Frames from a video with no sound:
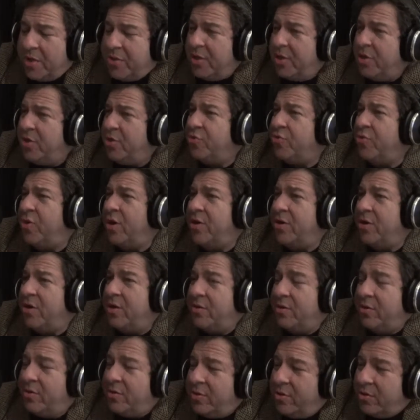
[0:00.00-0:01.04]
I think you're trying
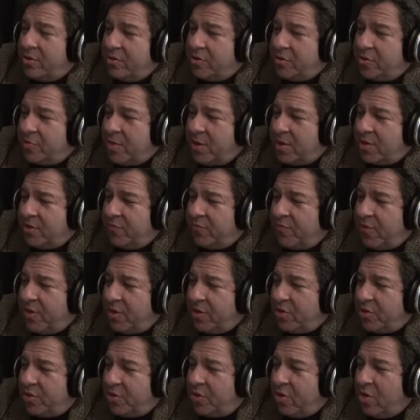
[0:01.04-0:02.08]
to specify
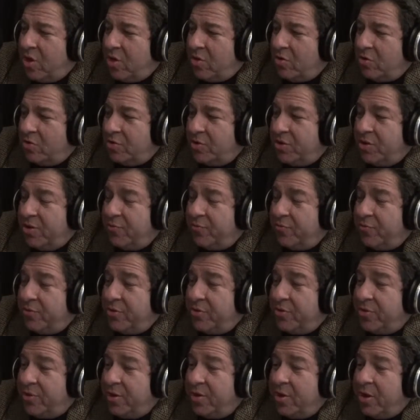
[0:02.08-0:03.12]
that Chicago is
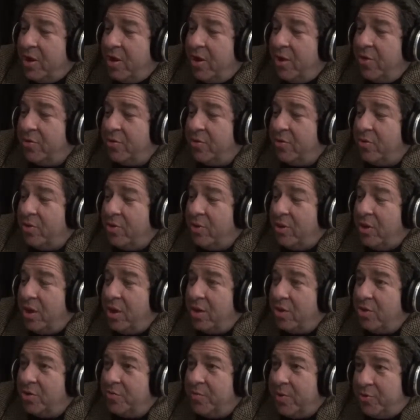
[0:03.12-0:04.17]
different than other
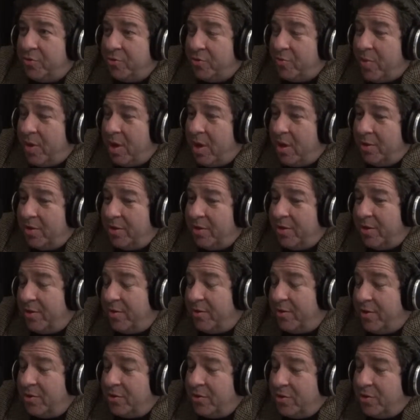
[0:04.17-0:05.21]
large metropolitan
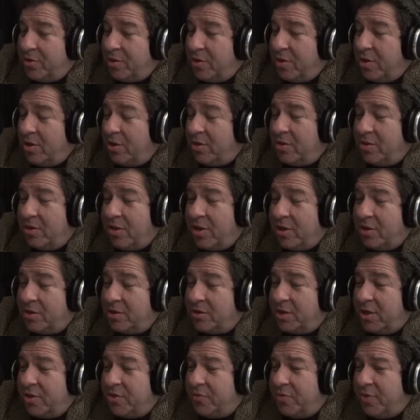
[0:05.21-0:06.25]
areas in the United
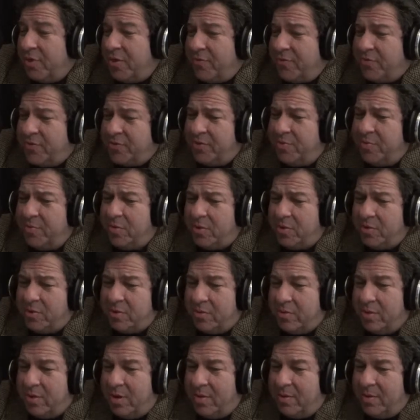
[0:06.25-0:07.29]
States. We have similar,
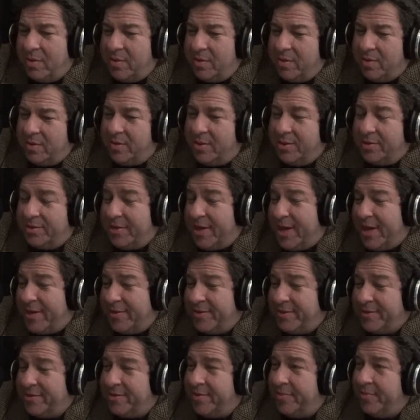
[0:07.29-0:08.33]

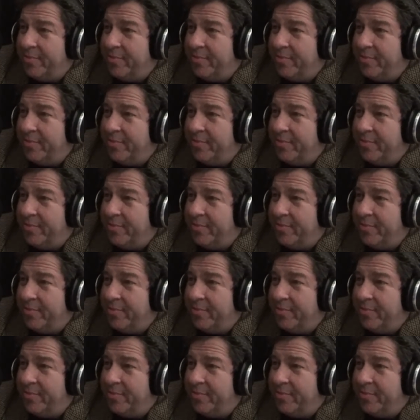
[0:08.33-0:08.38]
exactly the same.